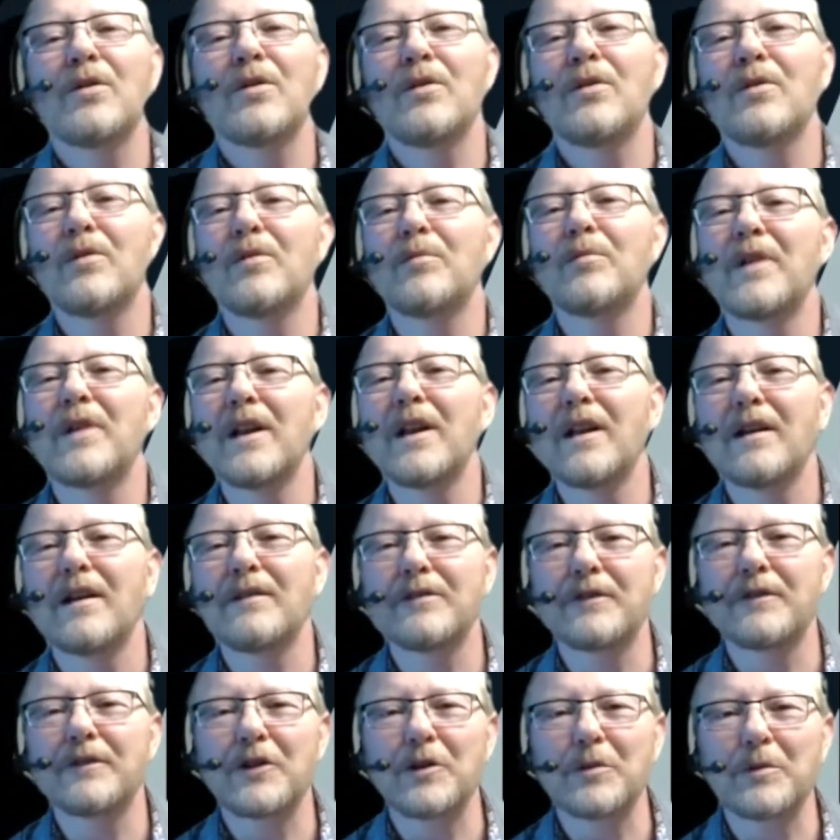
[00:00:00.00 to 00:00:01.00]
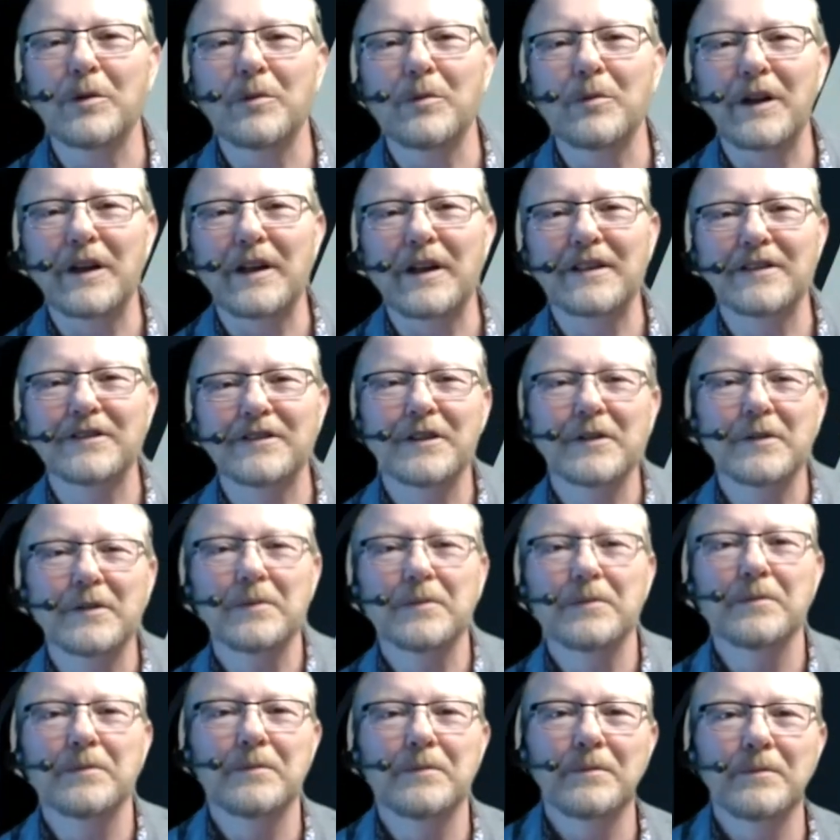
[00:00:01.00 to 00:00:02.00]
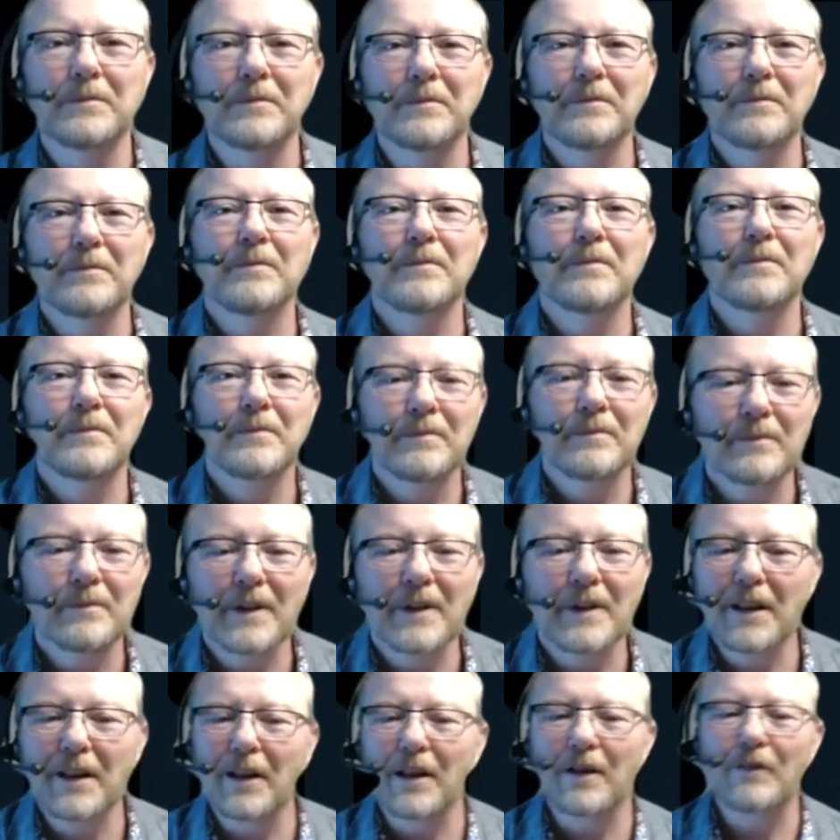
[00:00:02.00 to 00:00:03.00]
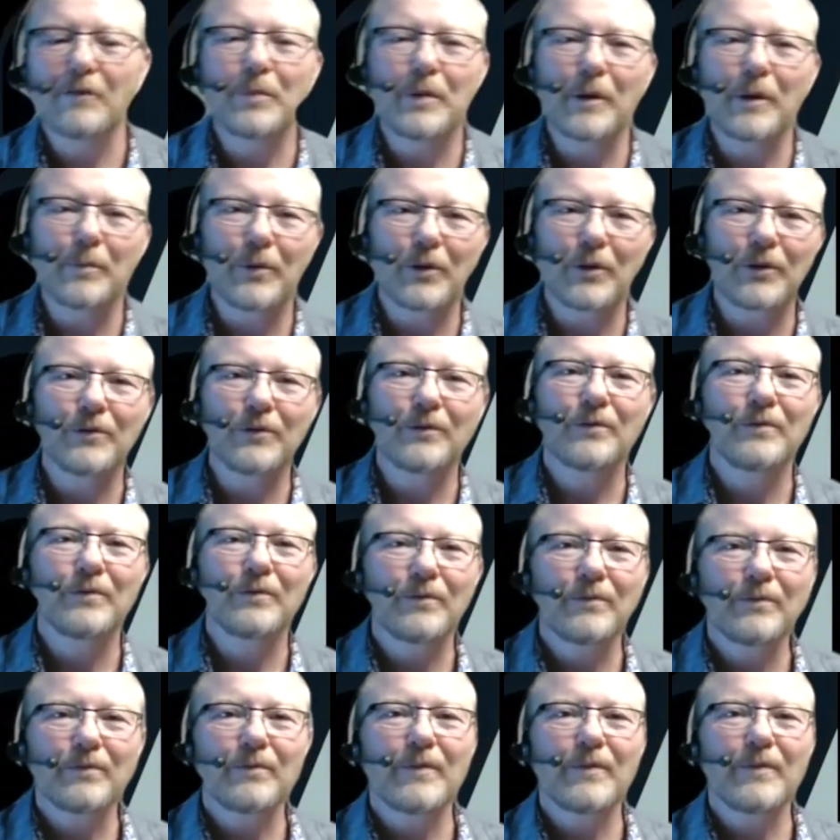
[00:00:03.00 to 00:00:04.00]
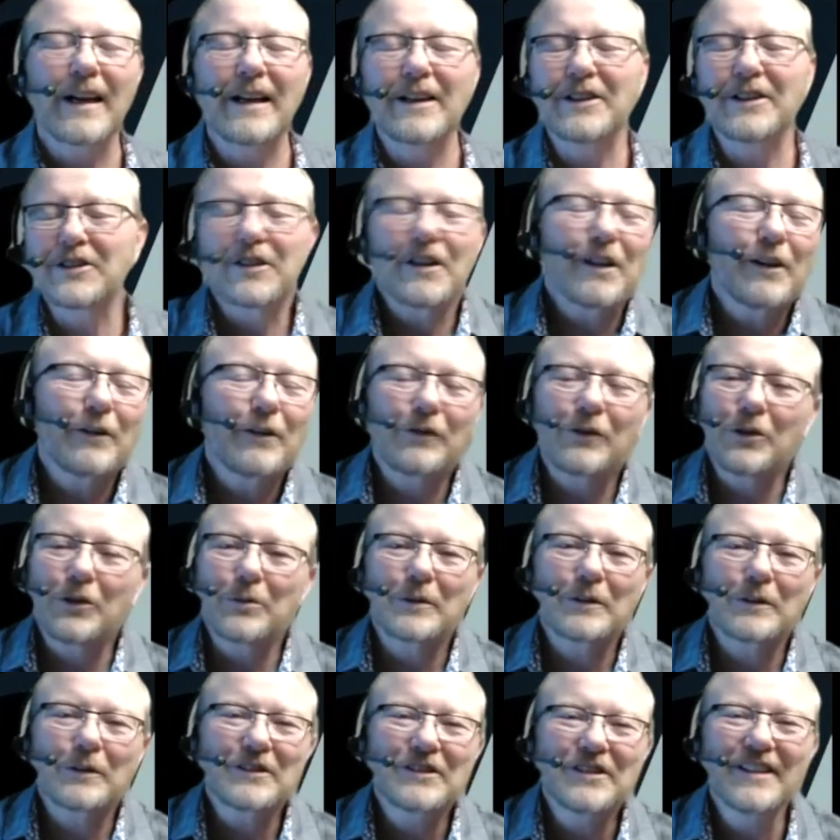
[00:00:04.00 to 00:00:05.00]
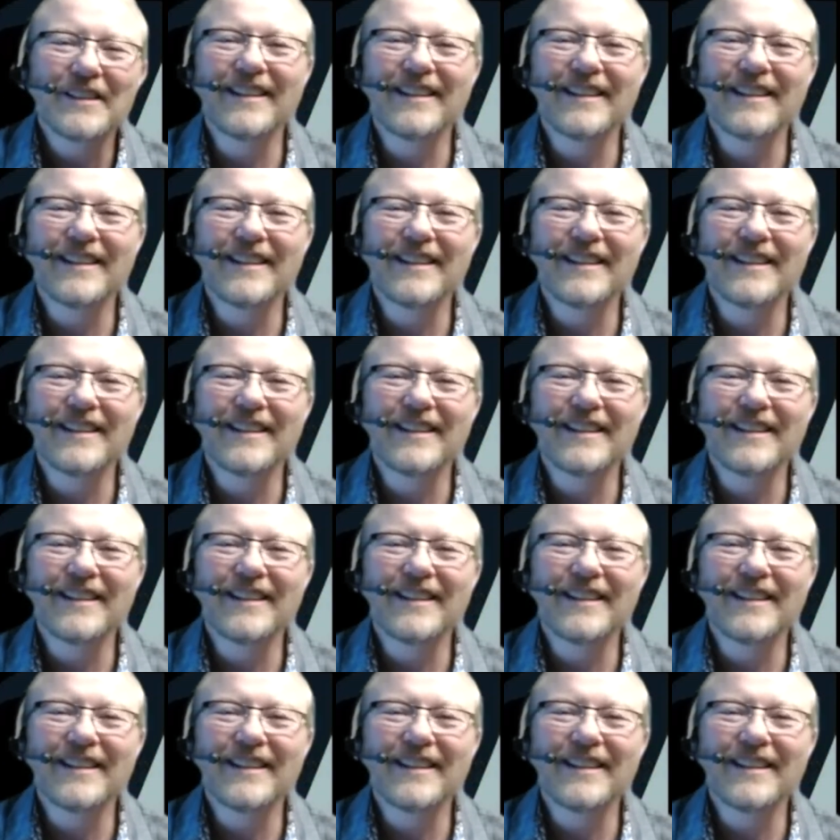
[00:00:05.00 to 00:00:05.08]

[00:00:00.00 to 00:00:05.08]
my love of human beings. I love people. I just love humans.